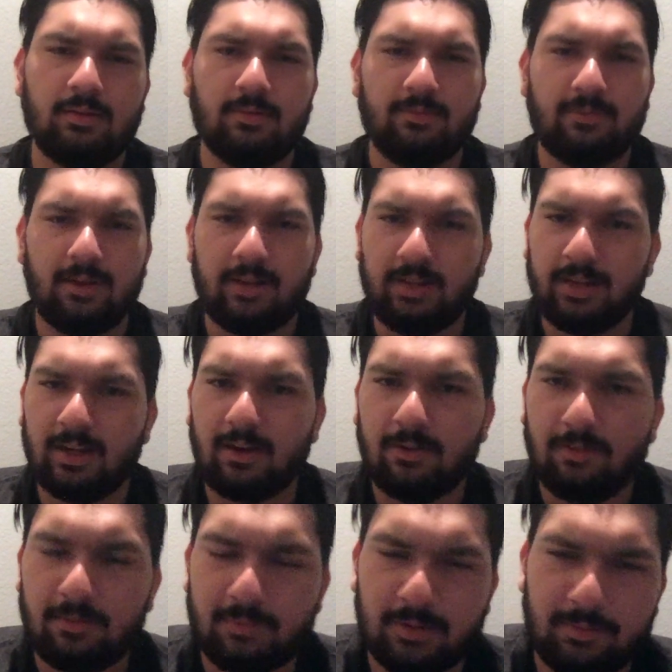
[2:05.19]
finding out
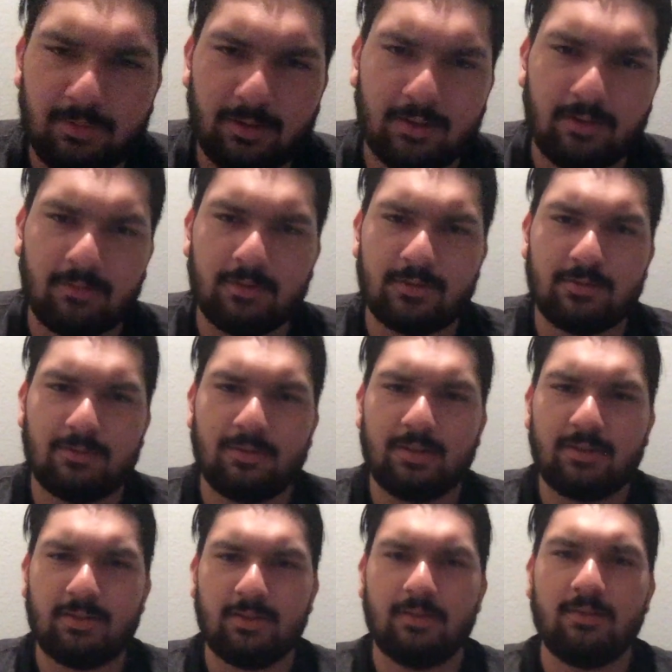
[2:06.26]
when my brother was arrested.